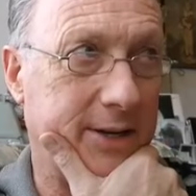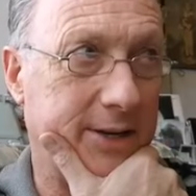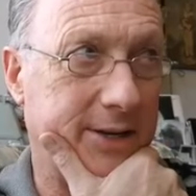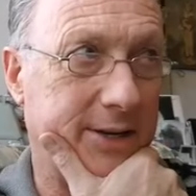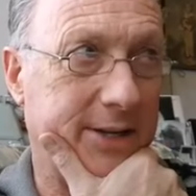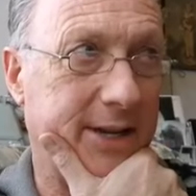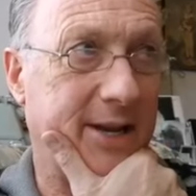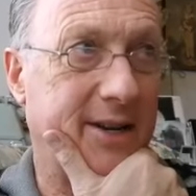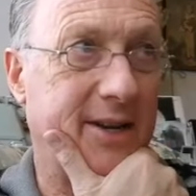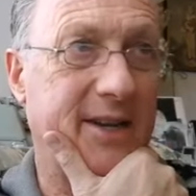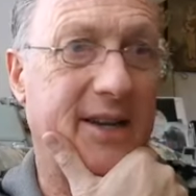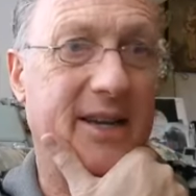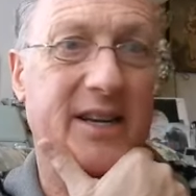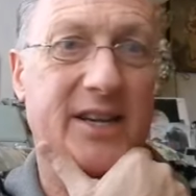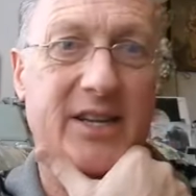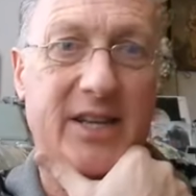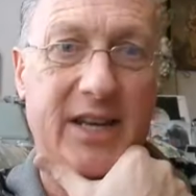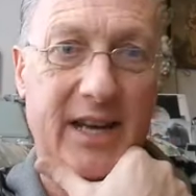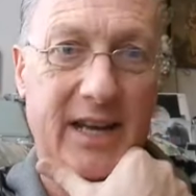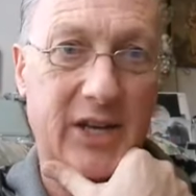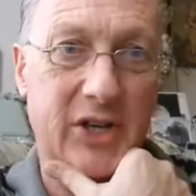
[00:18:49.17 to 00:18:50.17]
sounding
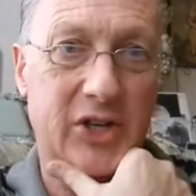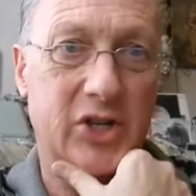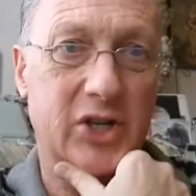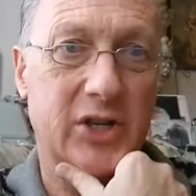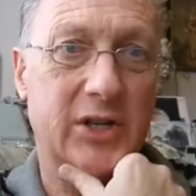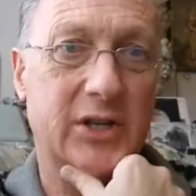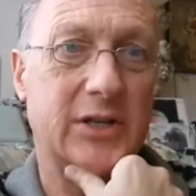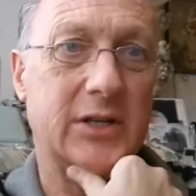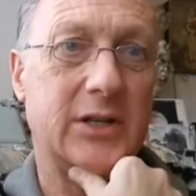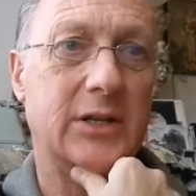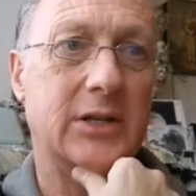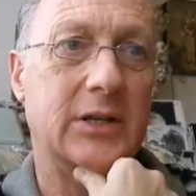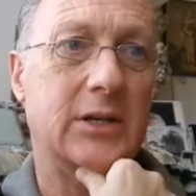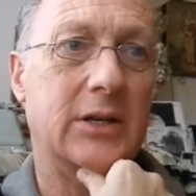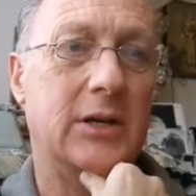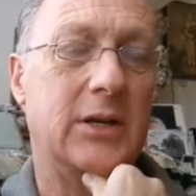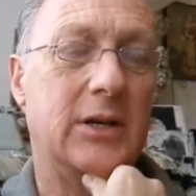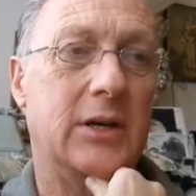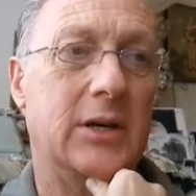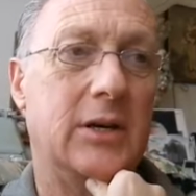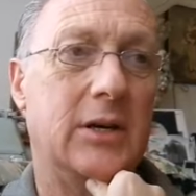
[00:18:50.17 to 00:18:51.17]
intelligent,
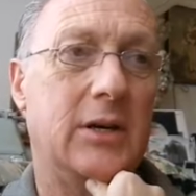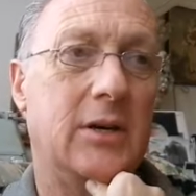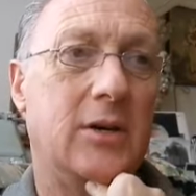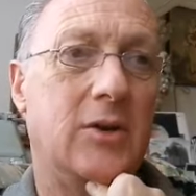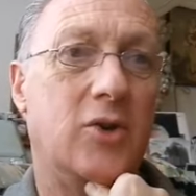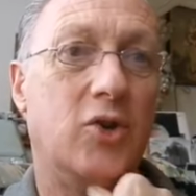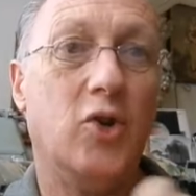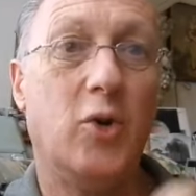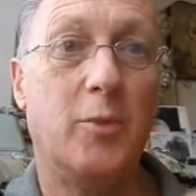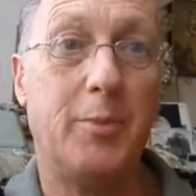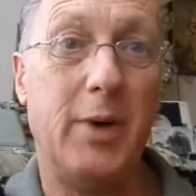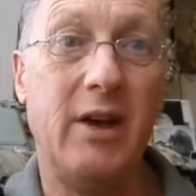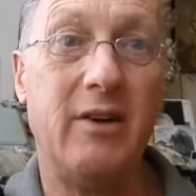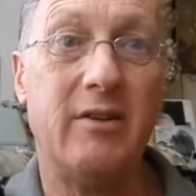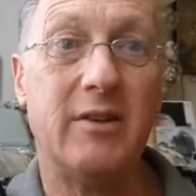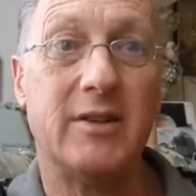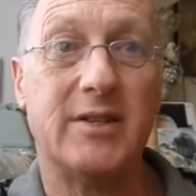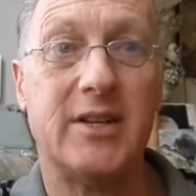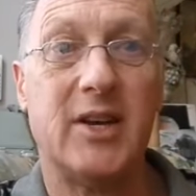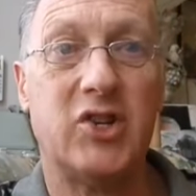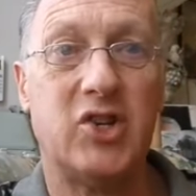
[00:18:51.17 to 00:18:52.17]
your
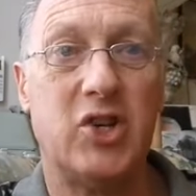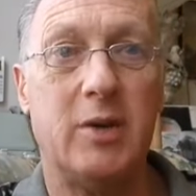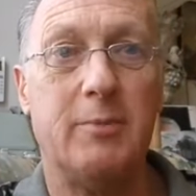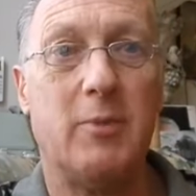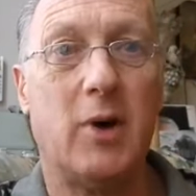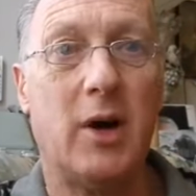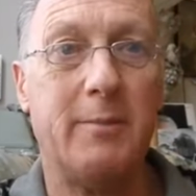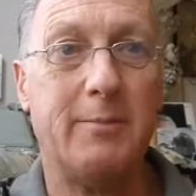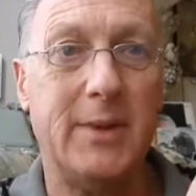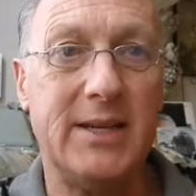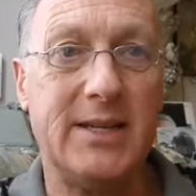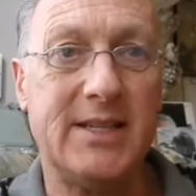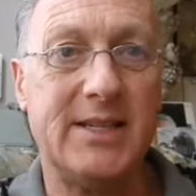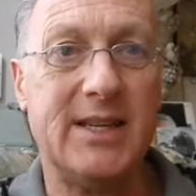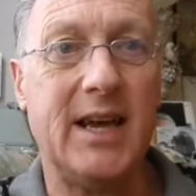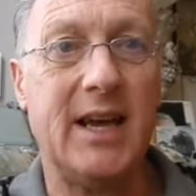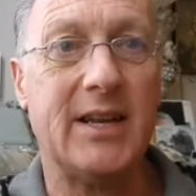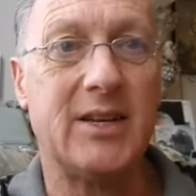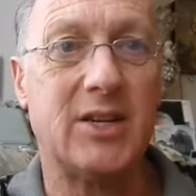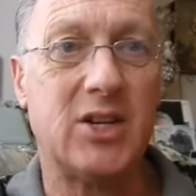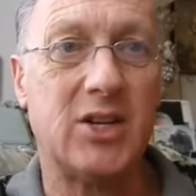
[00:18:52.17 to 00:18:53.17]
parents actually might be
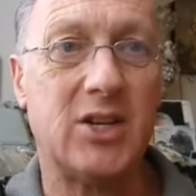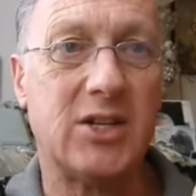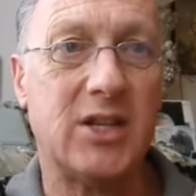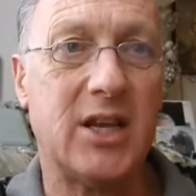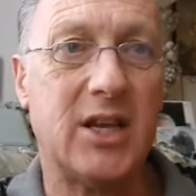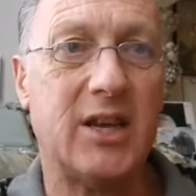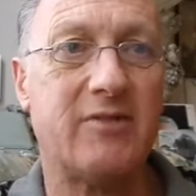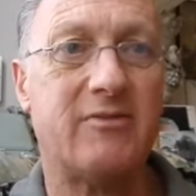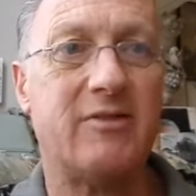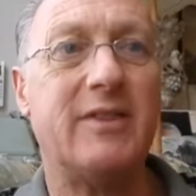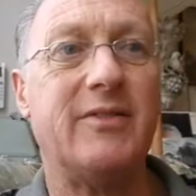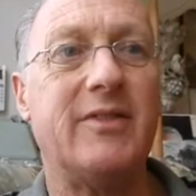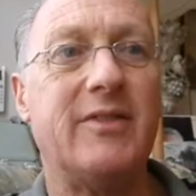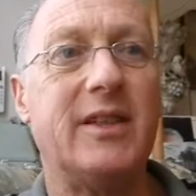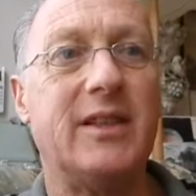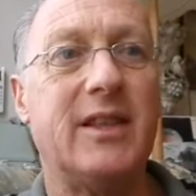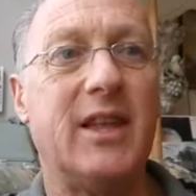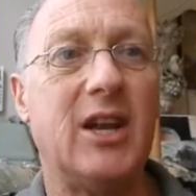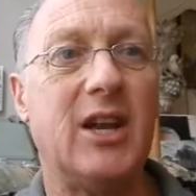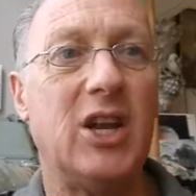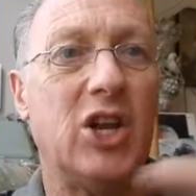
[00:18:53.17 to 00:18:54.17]
sad because they're
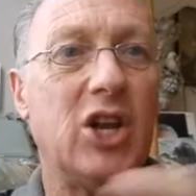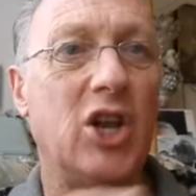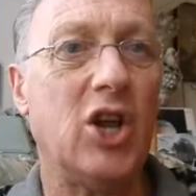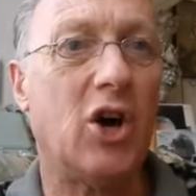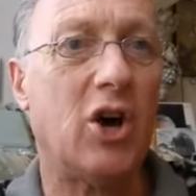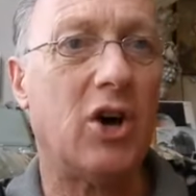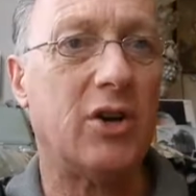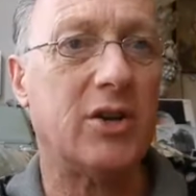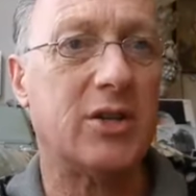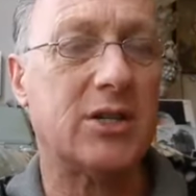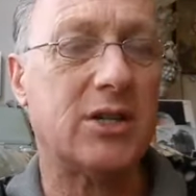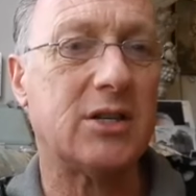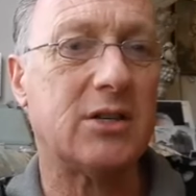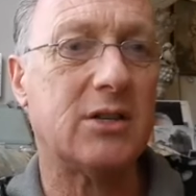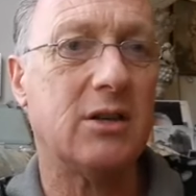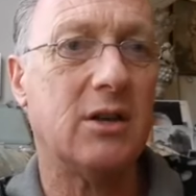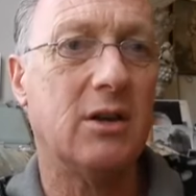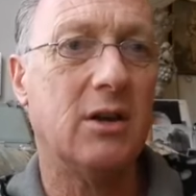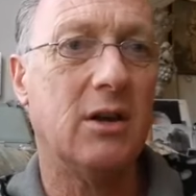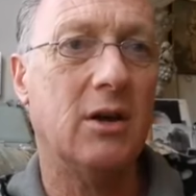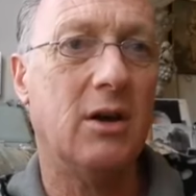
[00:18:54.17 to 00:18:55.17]
grieving the loss
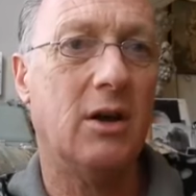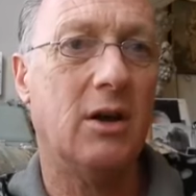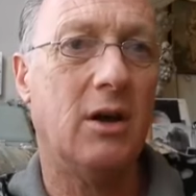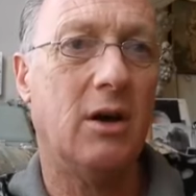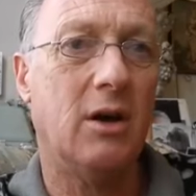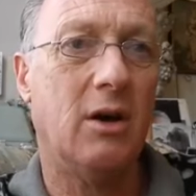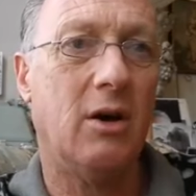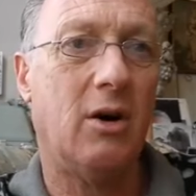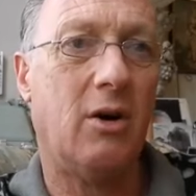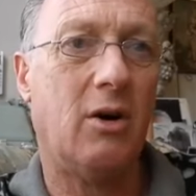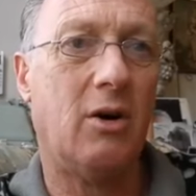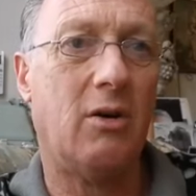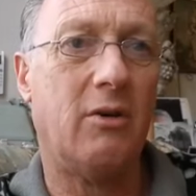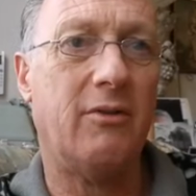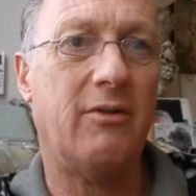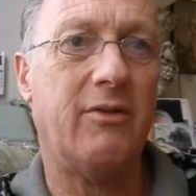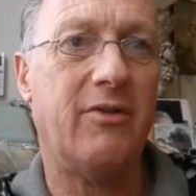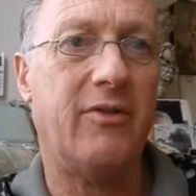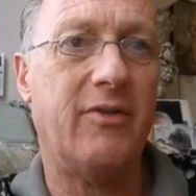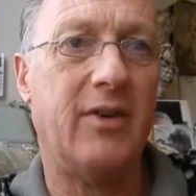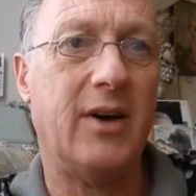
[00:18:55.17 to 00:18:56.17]

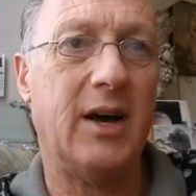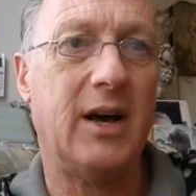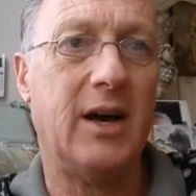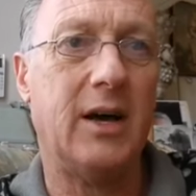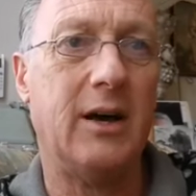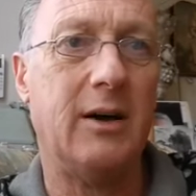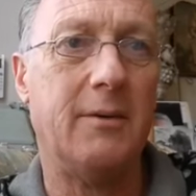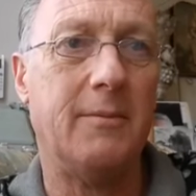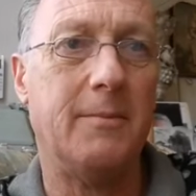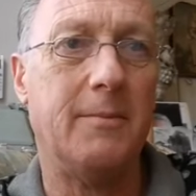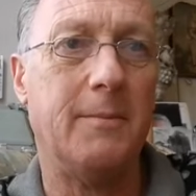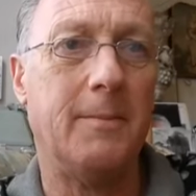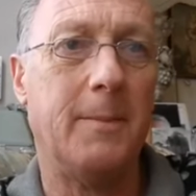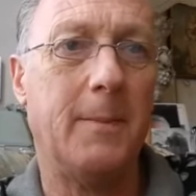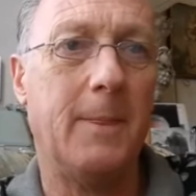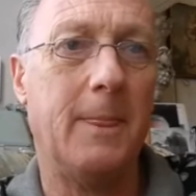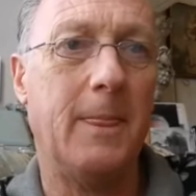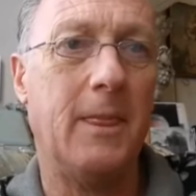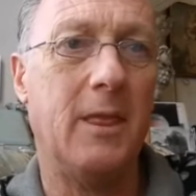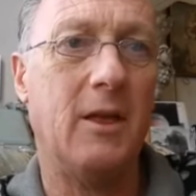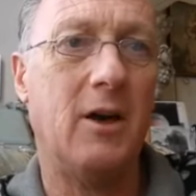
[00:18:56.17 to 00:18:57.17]
of
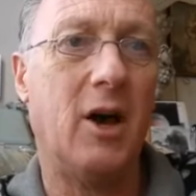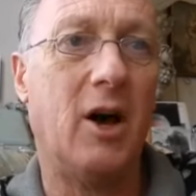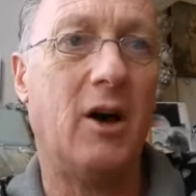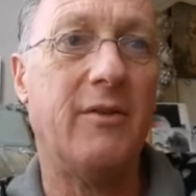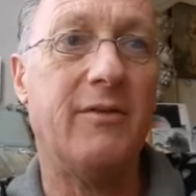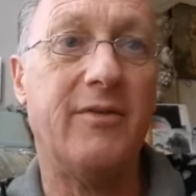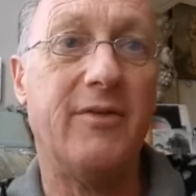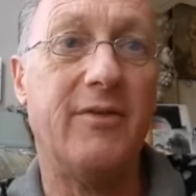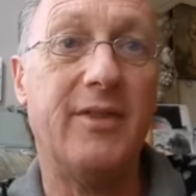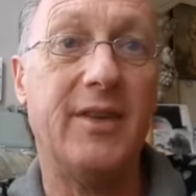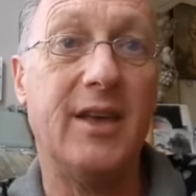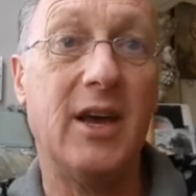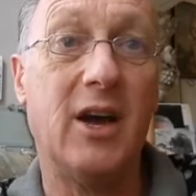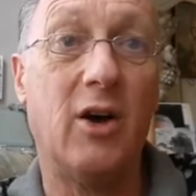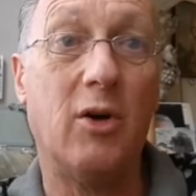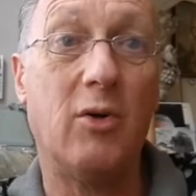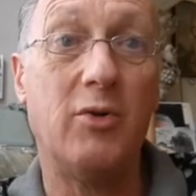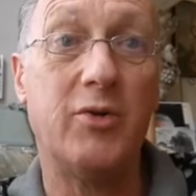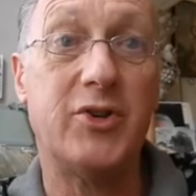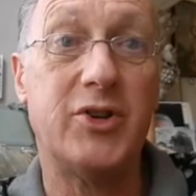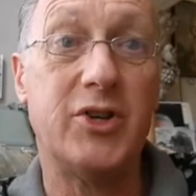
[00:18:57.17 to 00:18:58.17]
the
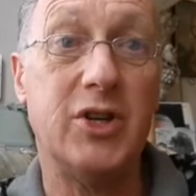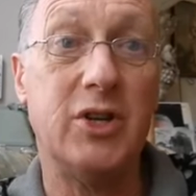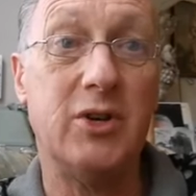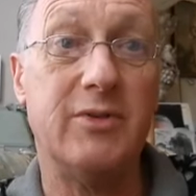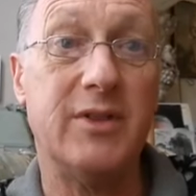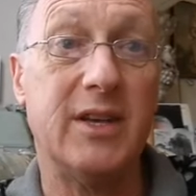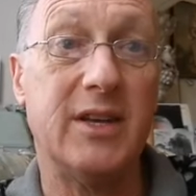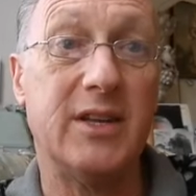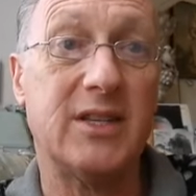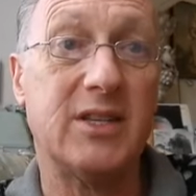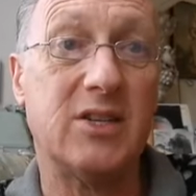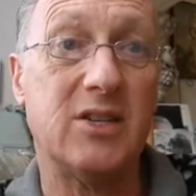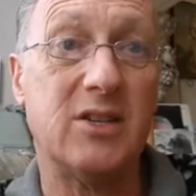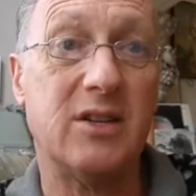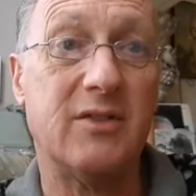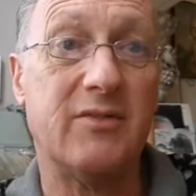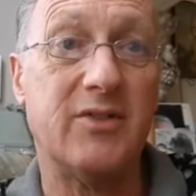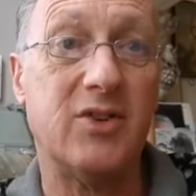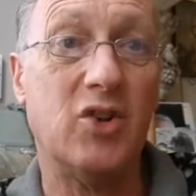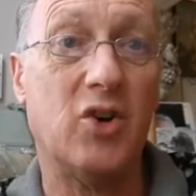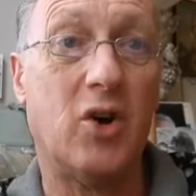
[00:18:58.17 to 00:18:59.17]
old you that's sort
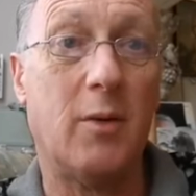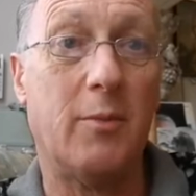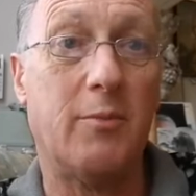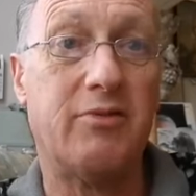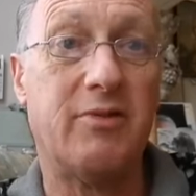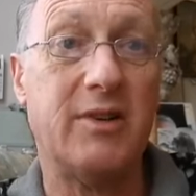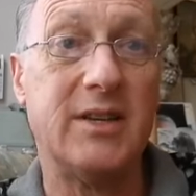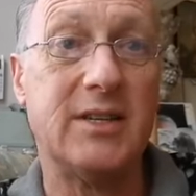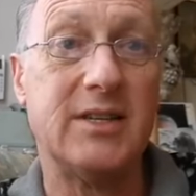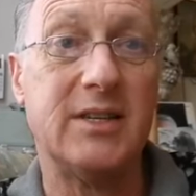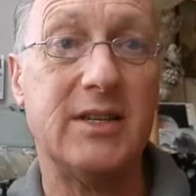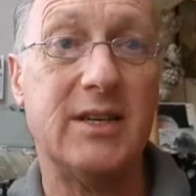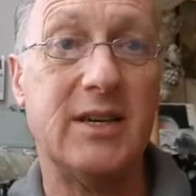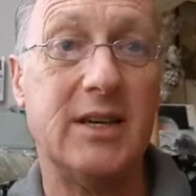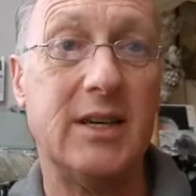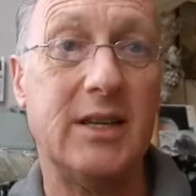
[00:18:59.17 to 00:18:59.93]
of not present